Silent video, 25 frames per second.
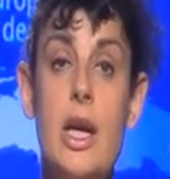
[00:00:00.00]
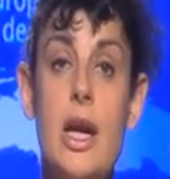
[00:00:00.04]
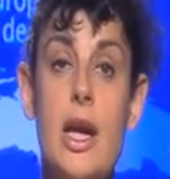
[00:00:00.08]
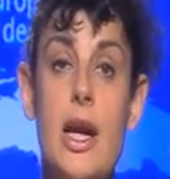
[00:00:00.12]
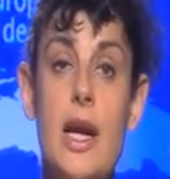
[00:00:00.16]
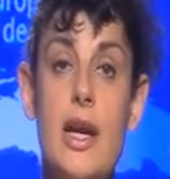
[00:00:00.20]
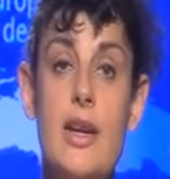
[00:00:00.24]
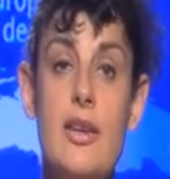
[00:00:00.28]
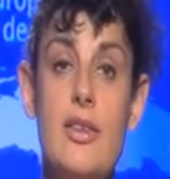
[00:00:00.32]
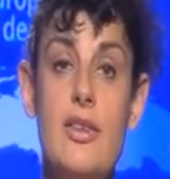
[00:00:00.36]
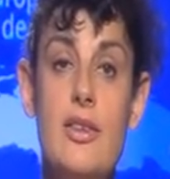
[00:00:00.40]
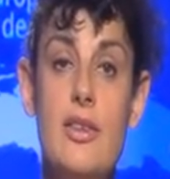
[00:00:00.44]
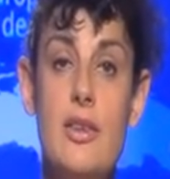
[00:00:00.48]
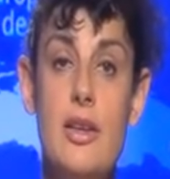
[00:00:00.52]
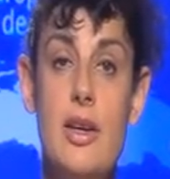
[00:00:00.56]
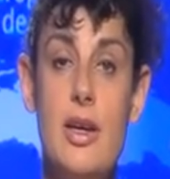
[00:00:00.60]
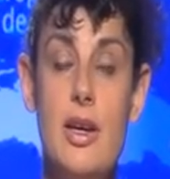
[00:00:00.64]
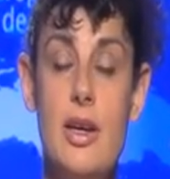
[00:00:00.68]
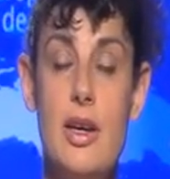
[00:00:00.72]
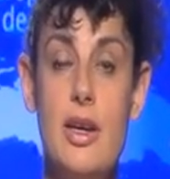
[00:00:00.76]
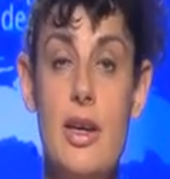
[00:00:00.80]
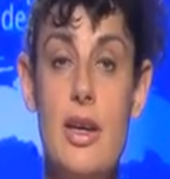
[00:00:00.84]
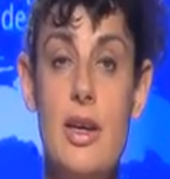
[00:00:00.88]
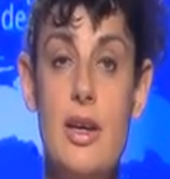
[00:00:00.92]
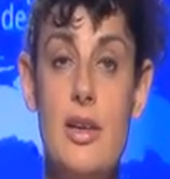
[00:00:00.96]
and
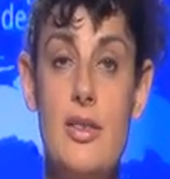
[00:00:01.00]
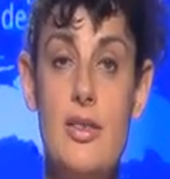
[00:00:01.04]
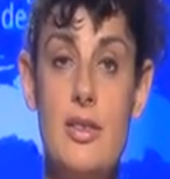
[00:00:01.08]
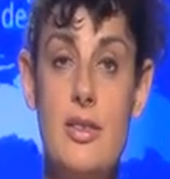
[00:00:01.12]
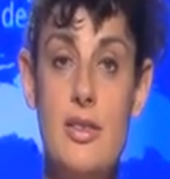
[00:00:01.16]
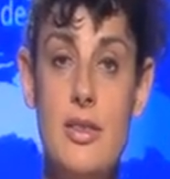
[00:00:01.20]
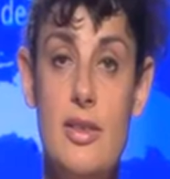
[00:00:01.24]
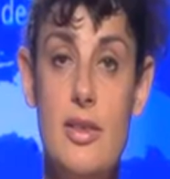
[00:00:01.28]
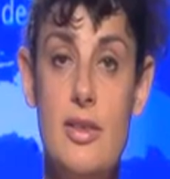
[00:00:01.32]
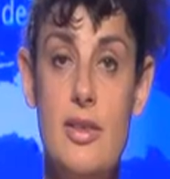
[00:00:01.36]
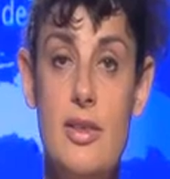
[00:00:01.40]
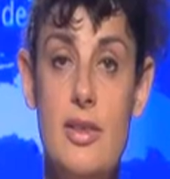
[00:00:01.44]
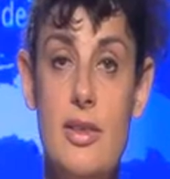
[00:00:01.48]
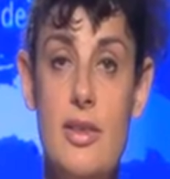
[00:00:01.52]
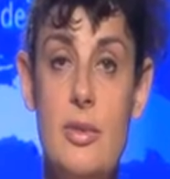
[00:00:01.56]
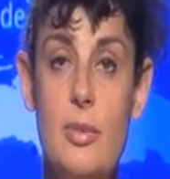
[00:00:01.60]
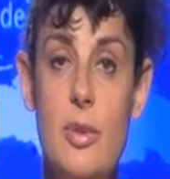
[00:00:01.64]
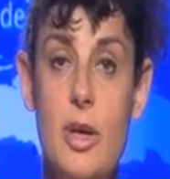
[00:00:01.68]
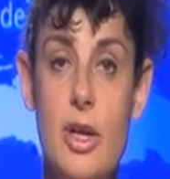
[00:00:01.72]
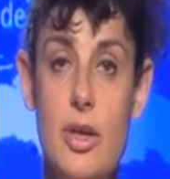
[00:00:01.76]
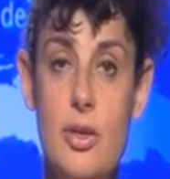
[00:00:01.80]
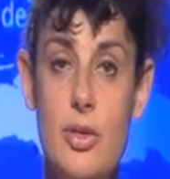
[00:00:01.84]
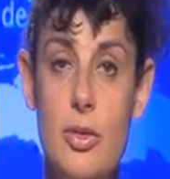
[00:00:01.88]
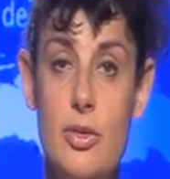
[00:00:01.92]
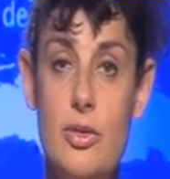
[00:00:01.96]
he is assisted
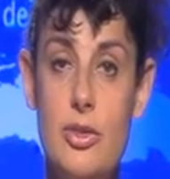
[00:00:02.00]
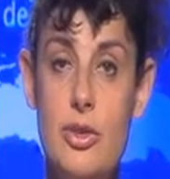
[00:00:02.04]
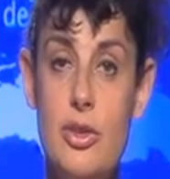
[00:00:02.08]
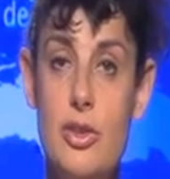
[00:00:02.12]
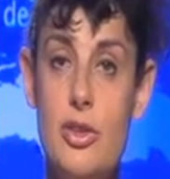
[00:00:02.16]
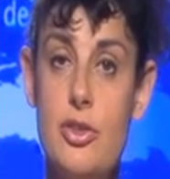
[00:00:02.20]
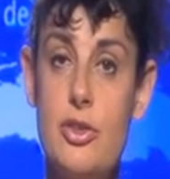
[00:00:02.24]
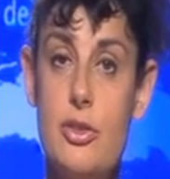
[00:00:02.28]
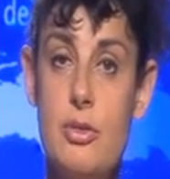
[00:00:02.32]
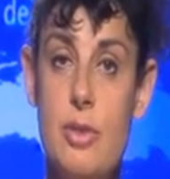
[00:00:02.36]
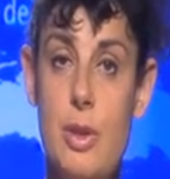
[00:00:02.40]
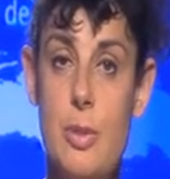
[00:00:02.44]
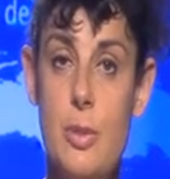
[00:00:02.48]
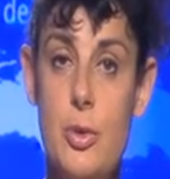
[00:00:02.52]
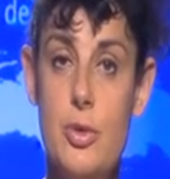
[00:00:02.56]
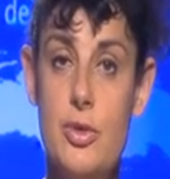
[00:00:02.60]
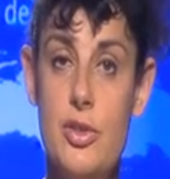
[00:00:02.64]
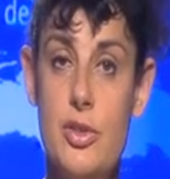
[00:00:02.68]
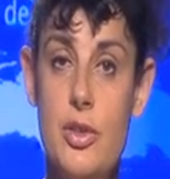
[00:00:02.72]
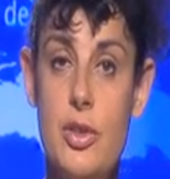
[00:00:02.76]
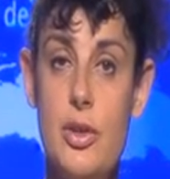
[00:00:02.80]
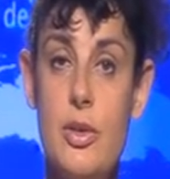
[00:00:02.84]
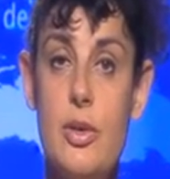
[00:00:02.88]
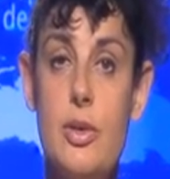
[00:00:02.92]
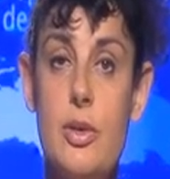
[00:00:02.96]
by a non-judicial
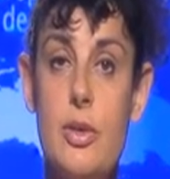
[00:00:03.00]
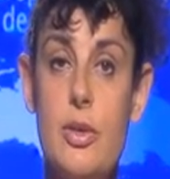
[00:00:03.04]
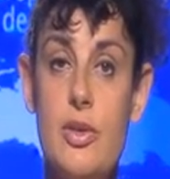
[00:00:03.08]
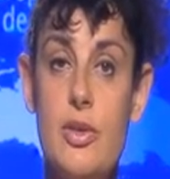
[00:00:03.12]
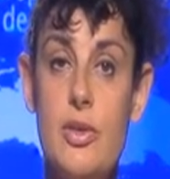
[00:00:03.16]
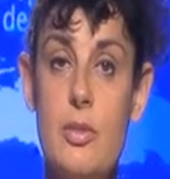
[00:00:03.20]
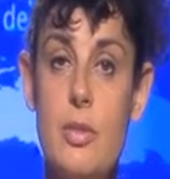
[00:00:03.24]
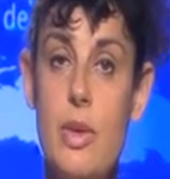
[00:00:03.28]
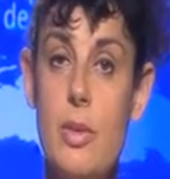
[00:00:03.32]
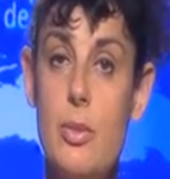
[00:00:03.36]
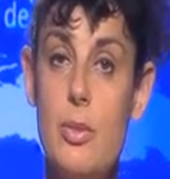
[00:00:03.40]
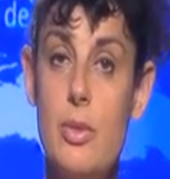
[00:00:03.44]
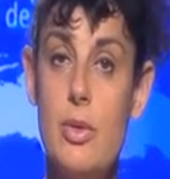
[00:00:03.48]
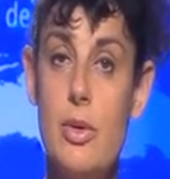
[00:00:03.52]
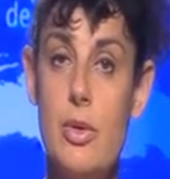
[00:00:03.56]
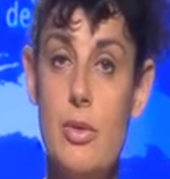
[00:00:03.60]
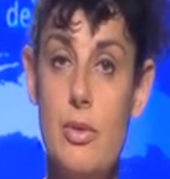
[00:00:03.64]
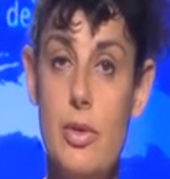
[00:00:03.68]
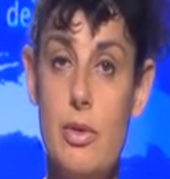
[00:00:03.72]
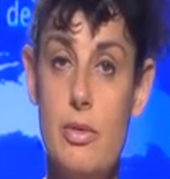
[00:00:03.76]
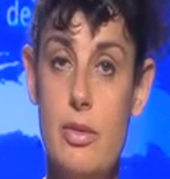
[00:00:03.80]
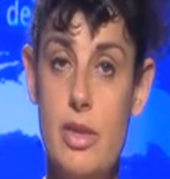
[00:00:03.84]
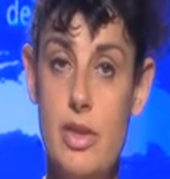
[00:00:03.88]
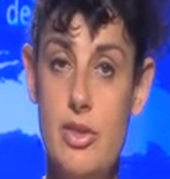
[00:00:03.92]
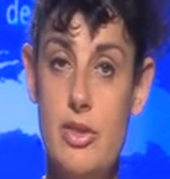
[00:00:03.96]
rapporteur who is a member
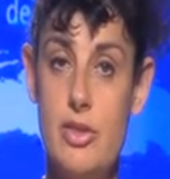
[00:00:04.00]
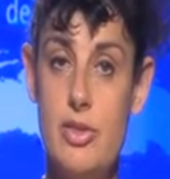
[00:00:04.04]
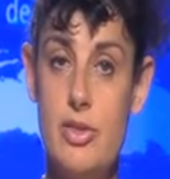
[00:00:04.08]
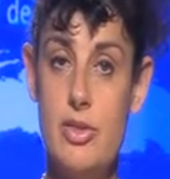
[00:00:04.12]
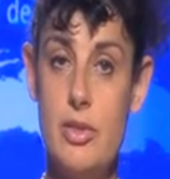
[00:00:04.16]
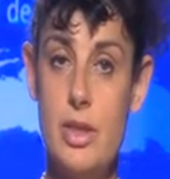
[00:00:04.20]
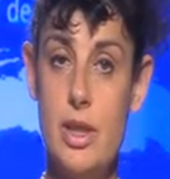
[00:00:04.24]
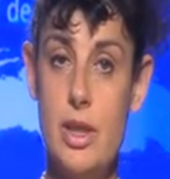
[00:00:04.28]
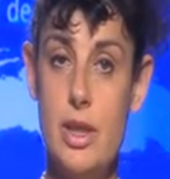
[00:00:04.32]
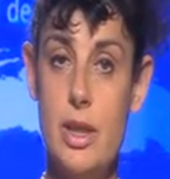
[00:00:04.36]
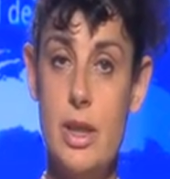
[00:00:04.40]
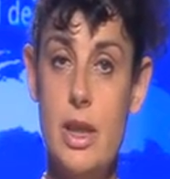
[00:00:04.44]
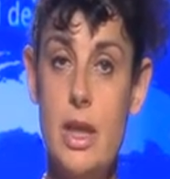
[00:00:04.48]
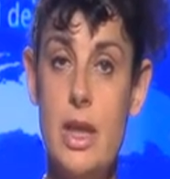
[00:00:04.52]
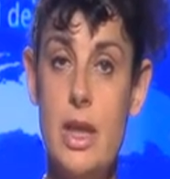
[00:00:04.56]
of the registry.